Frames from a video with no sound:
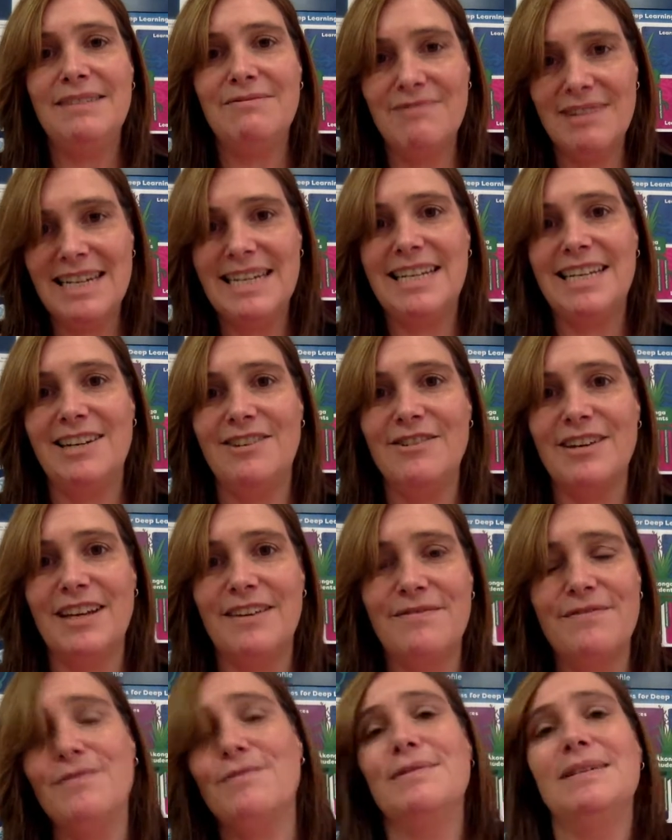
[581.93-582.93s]
really looking
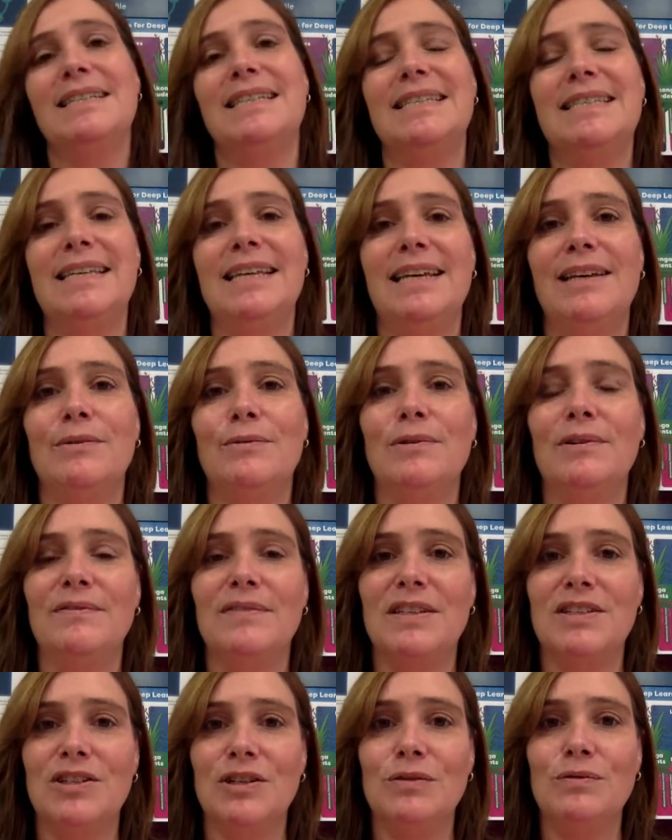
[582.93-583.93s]
forward to seeing all of the
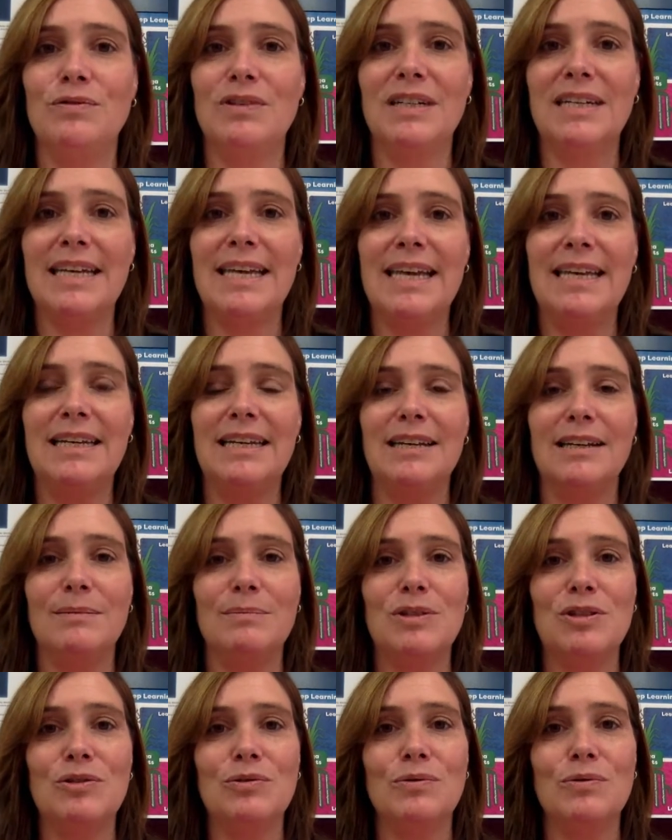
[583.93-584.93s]
children again, and I'm
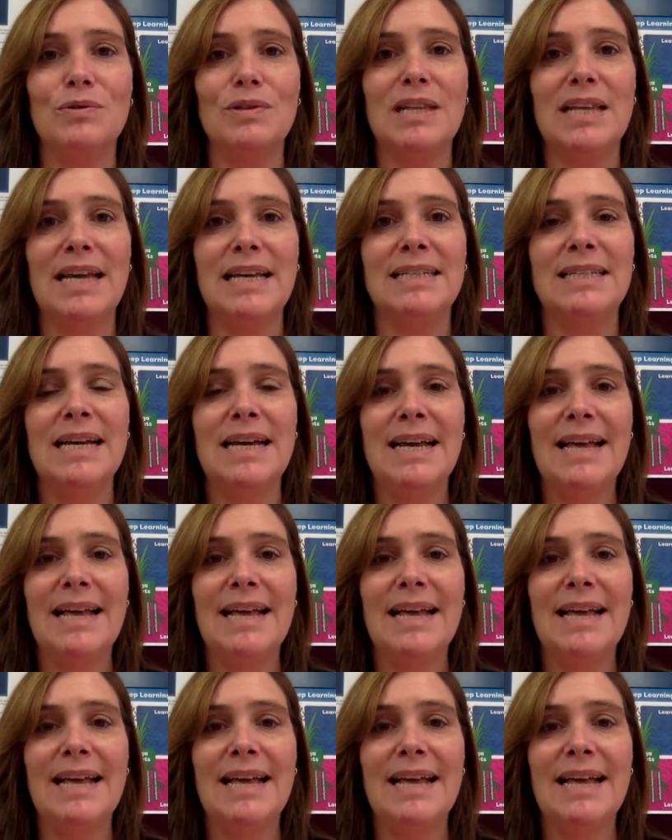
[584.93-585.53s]
sure that